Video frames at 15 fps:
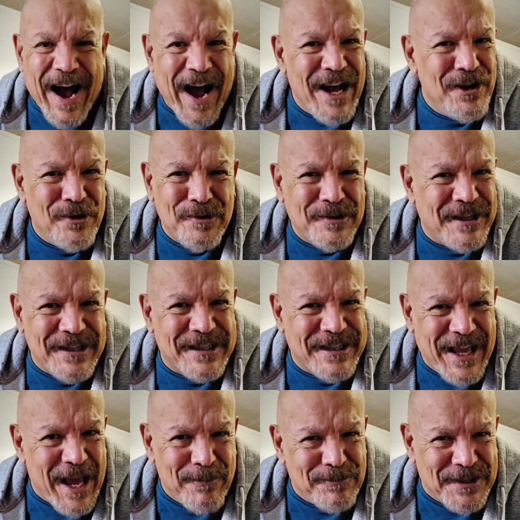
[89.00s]
I use the
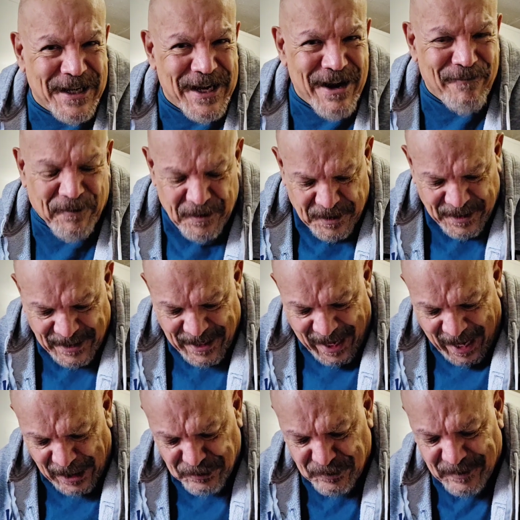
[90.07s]
stems and everything.
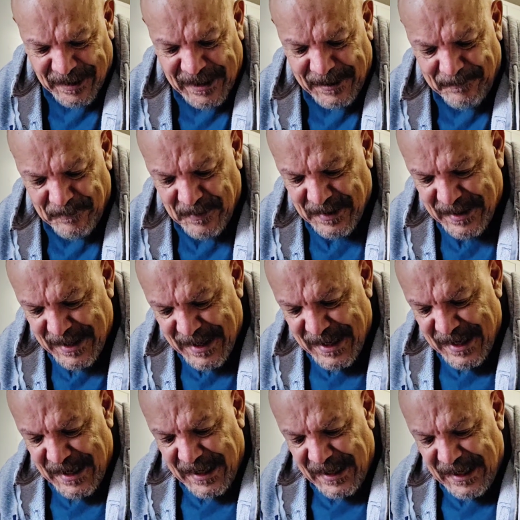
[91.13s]
Actually,
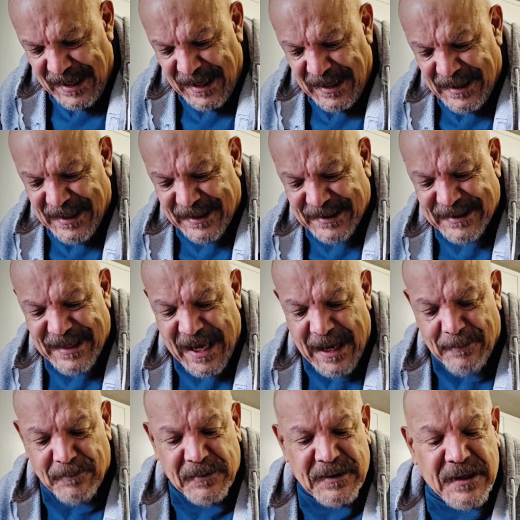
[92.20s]
in the
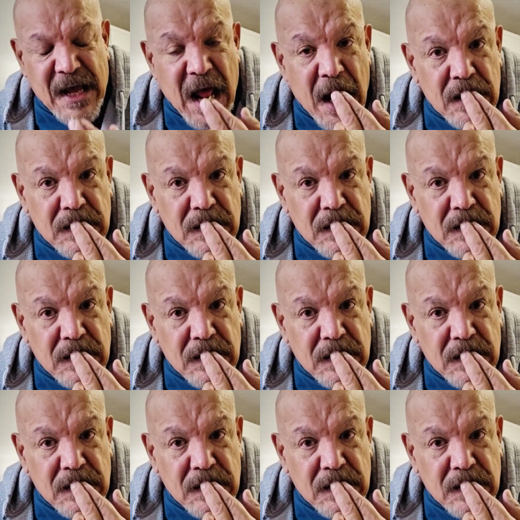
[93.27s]
stems